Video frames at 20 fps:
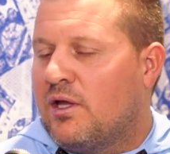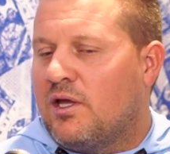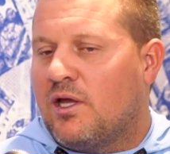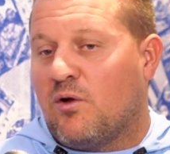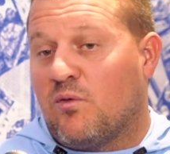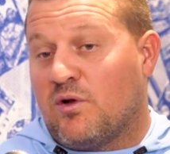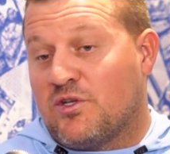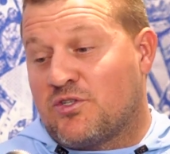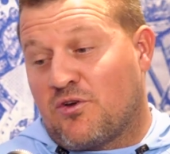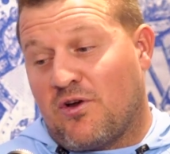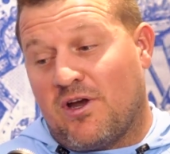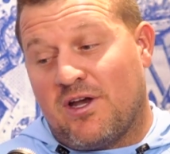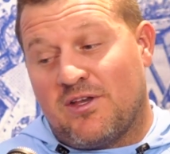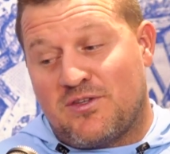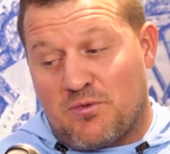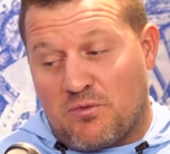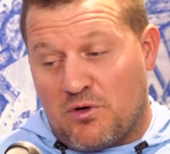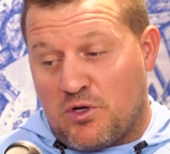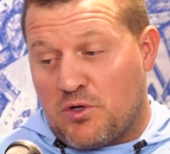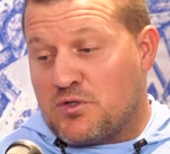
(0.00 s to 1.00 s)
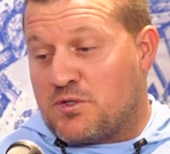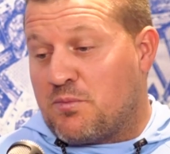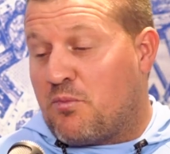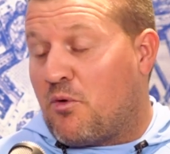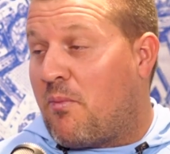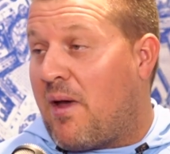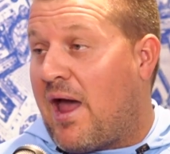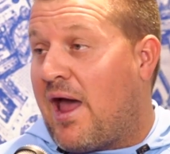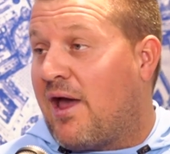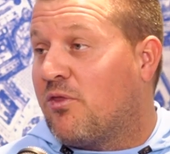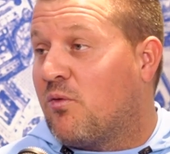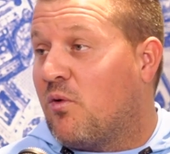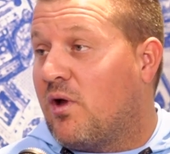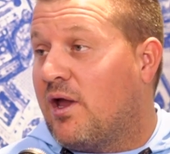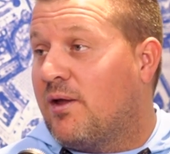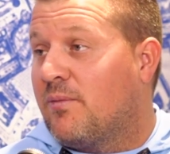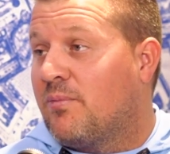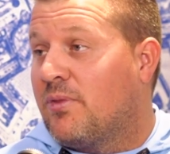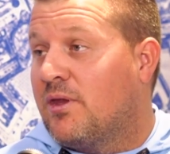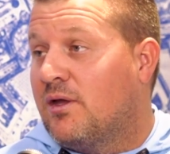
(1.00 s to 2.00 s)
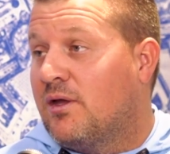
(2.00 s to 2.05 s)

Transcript: And what's great, it's a reusable pathway.